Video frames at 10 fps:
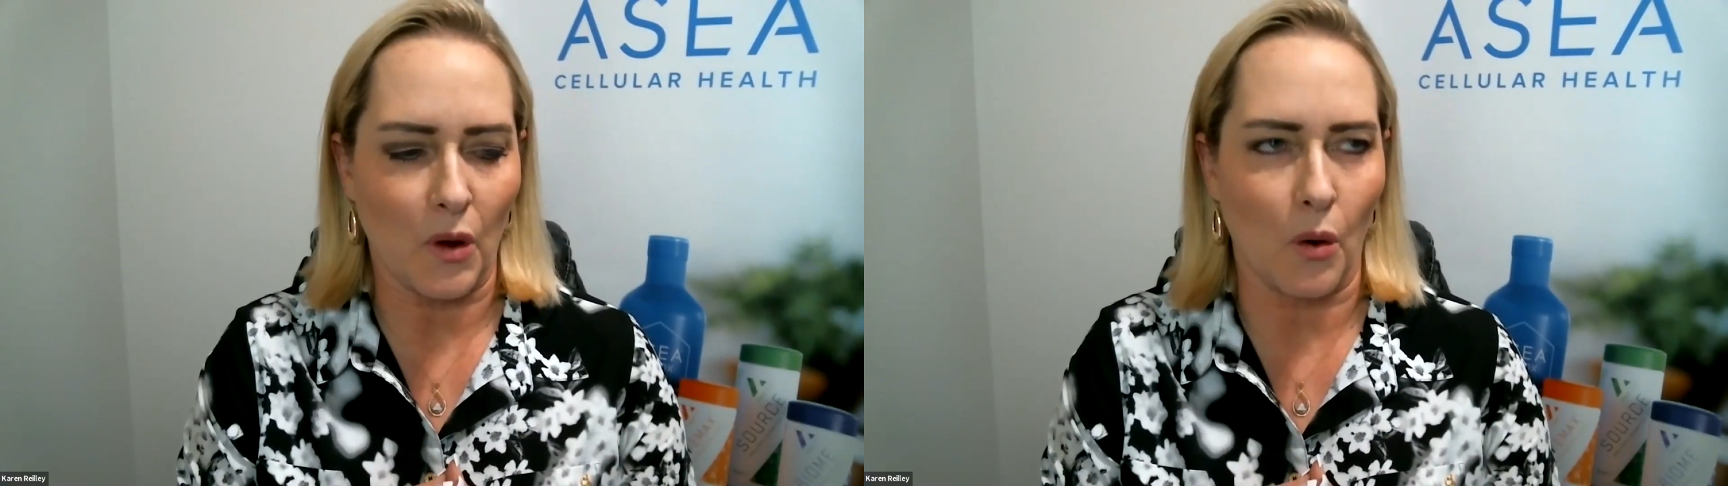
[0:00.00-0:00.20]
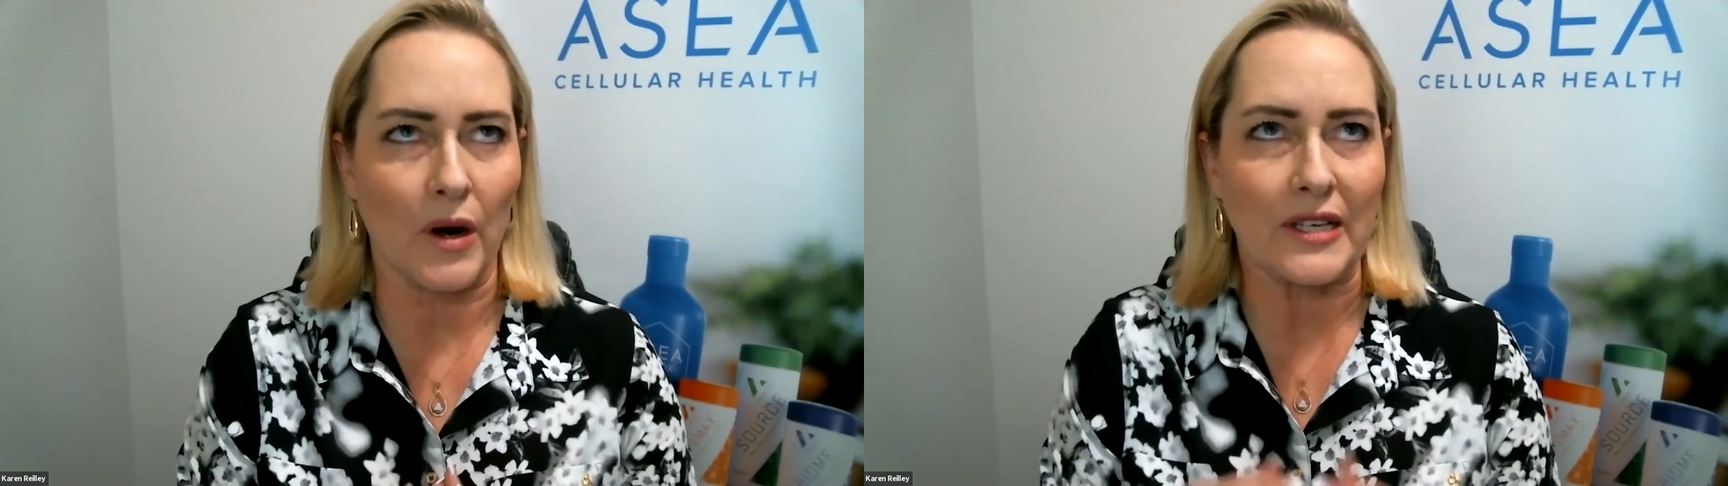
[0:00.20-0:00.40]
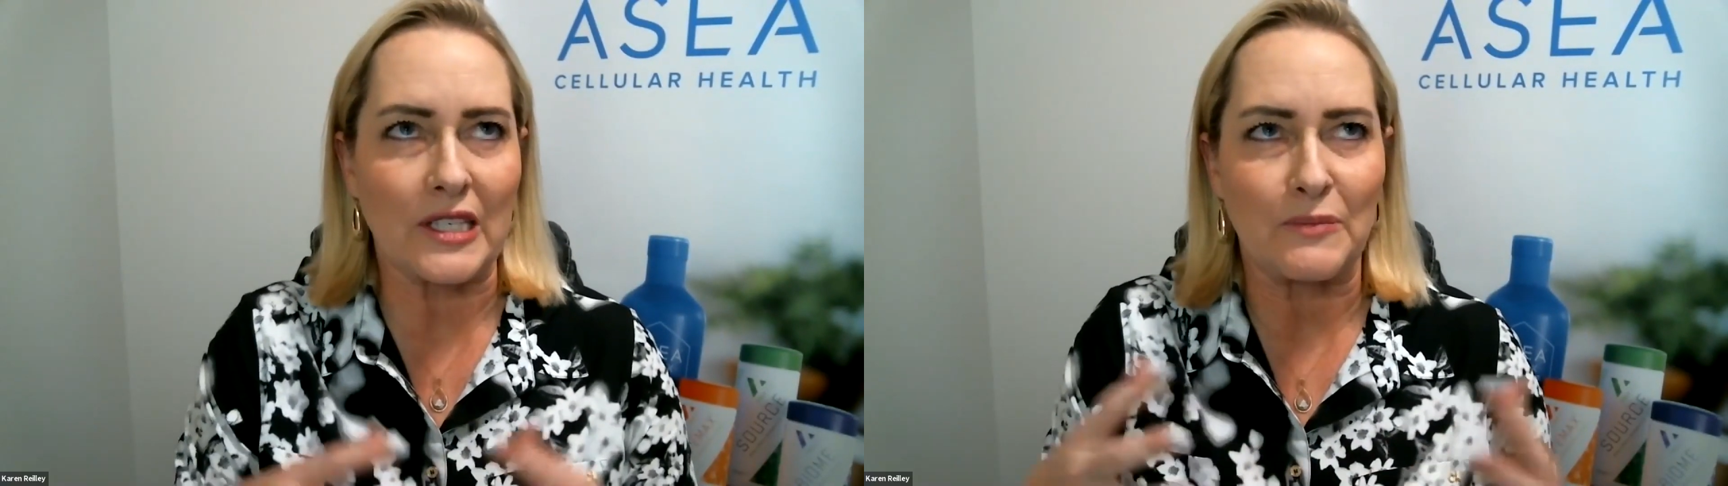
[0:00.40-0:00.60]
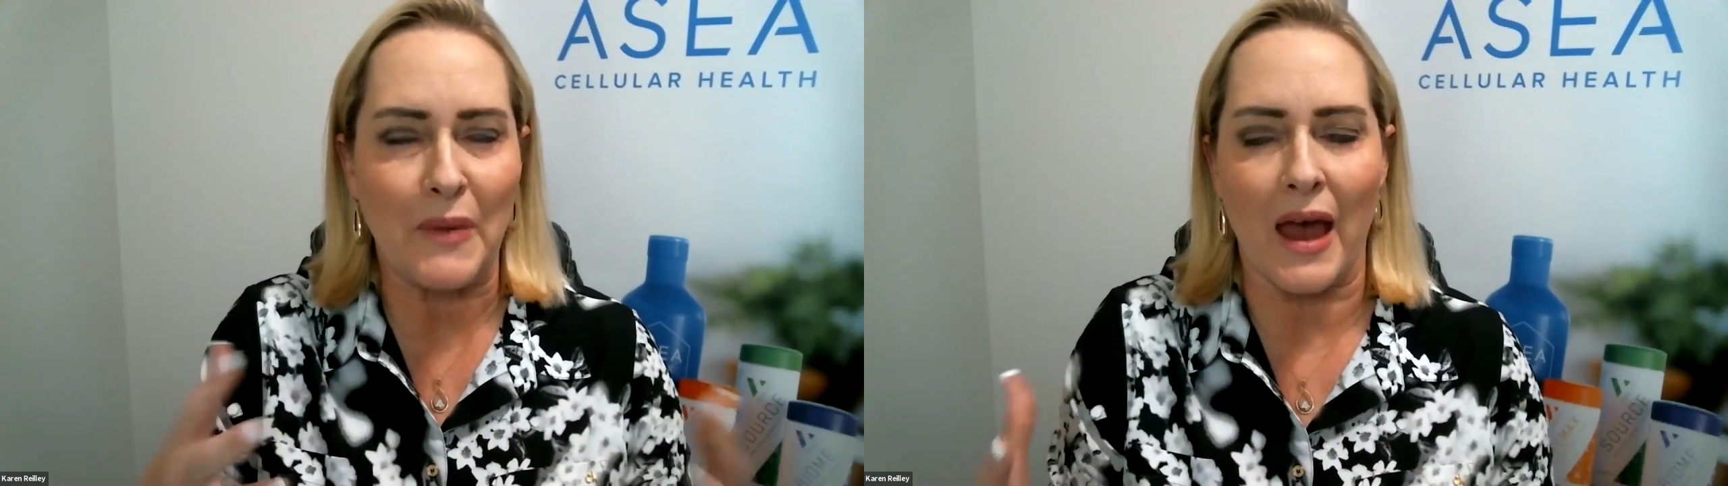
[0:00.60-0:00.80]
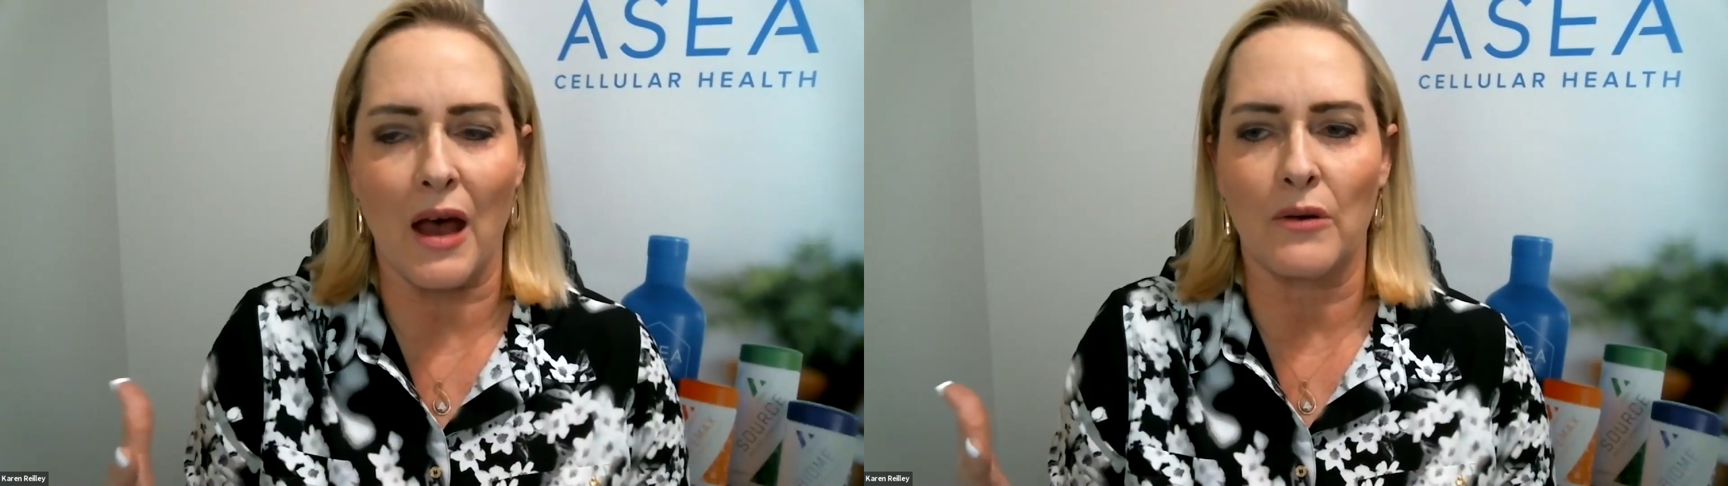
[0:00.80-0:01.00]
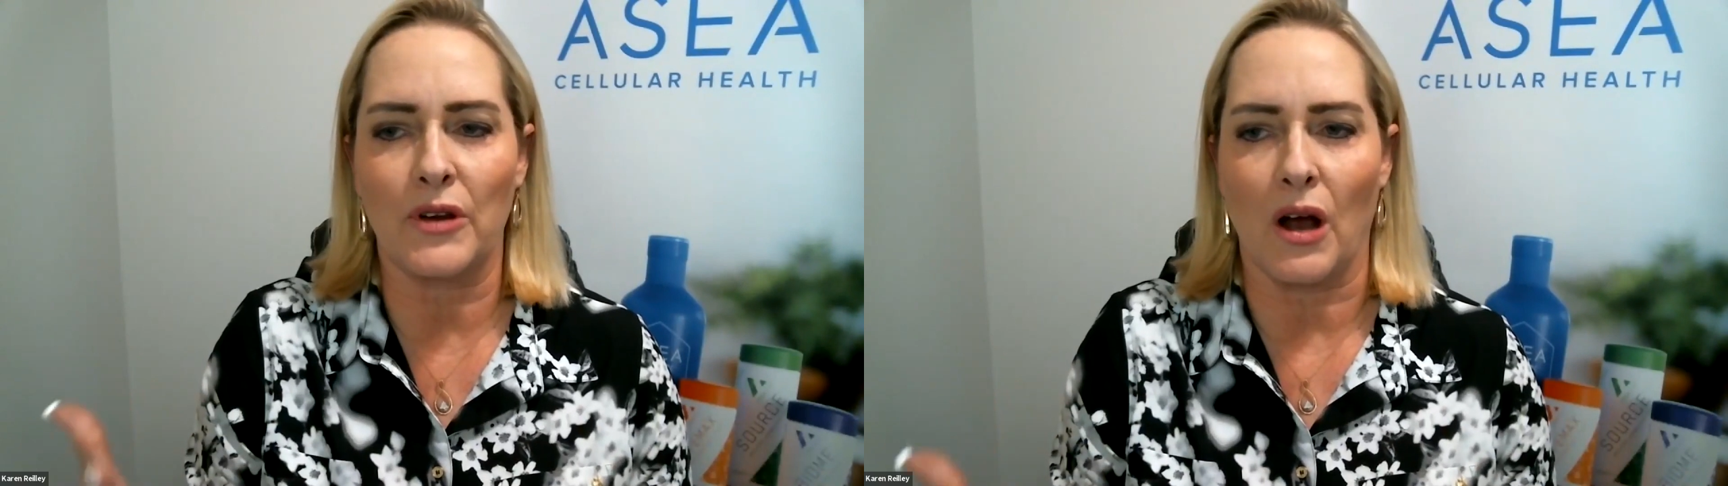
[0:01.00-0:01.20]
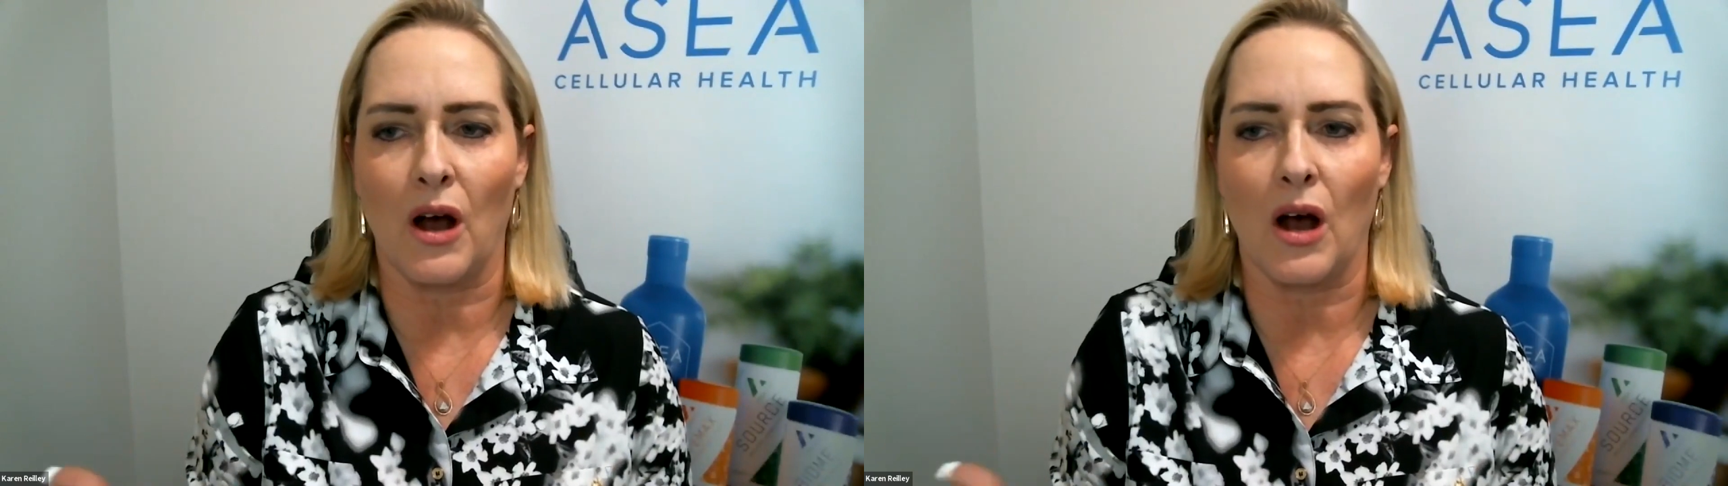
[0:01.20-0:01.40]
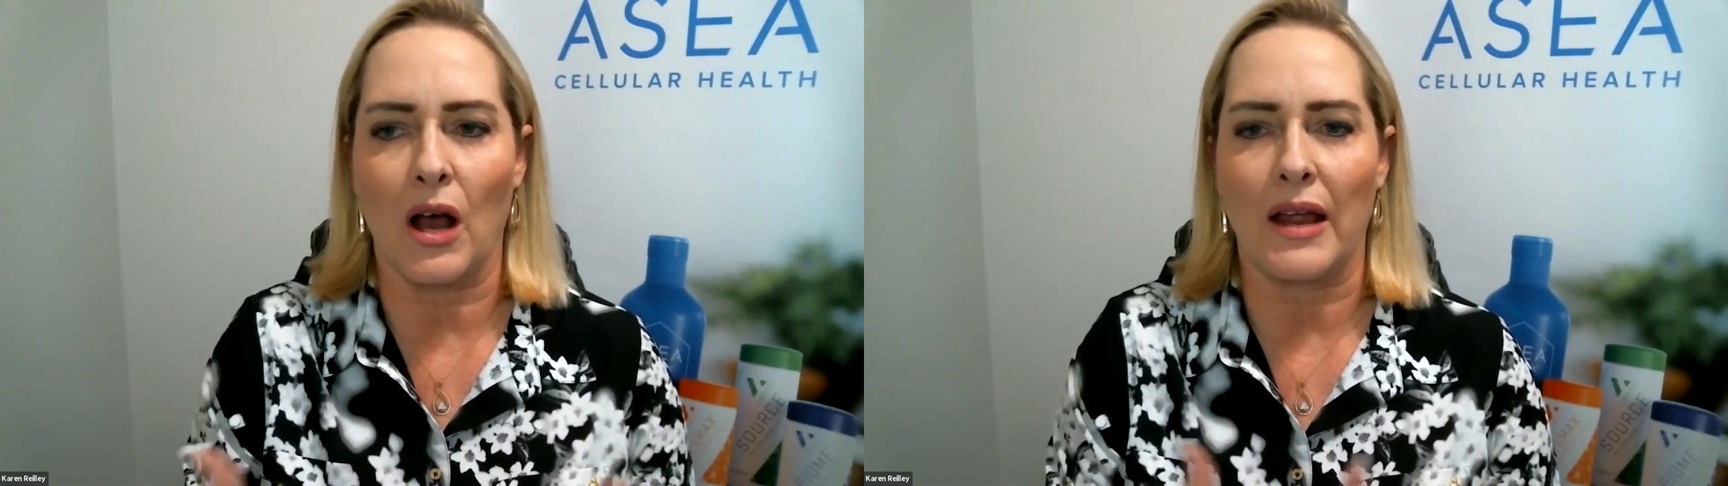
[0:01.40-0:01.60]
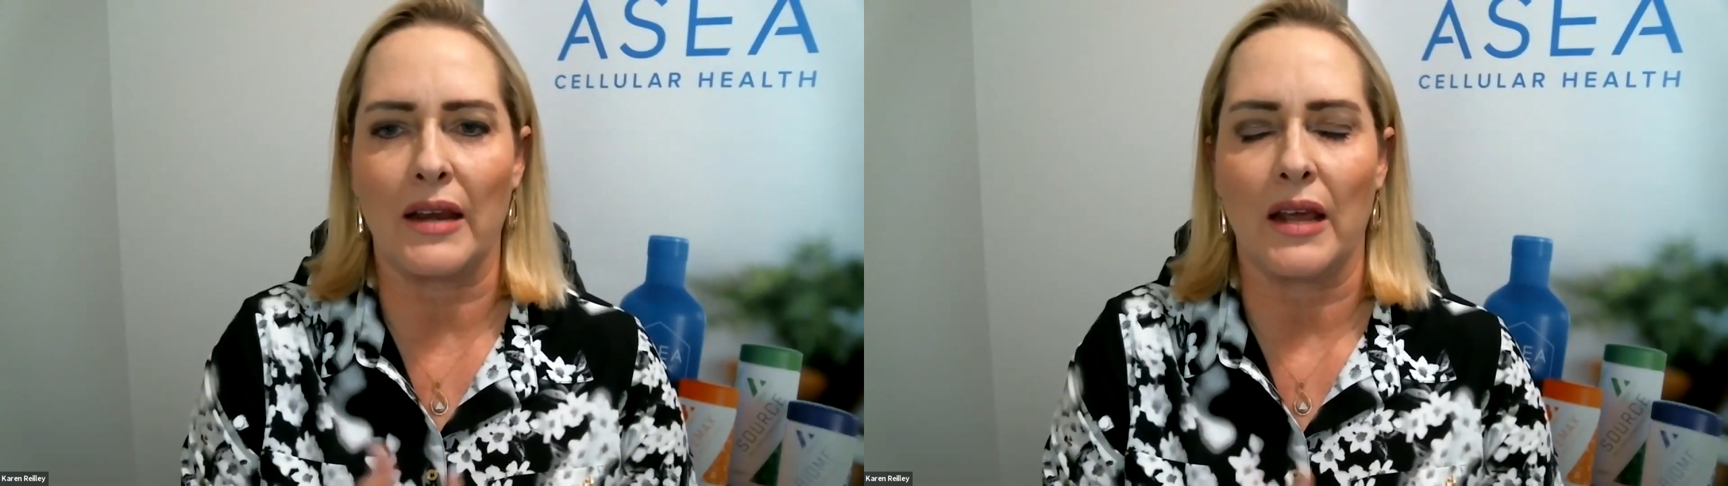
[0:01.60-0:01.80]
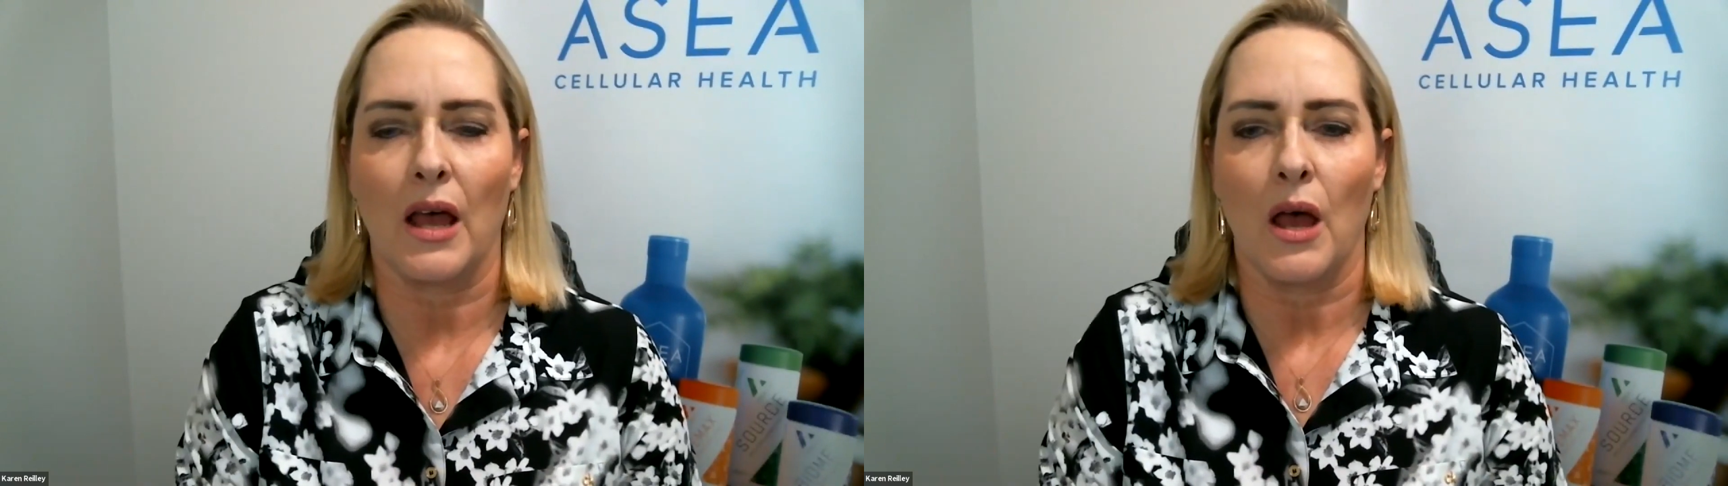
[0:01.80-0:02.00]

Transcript: or expound on,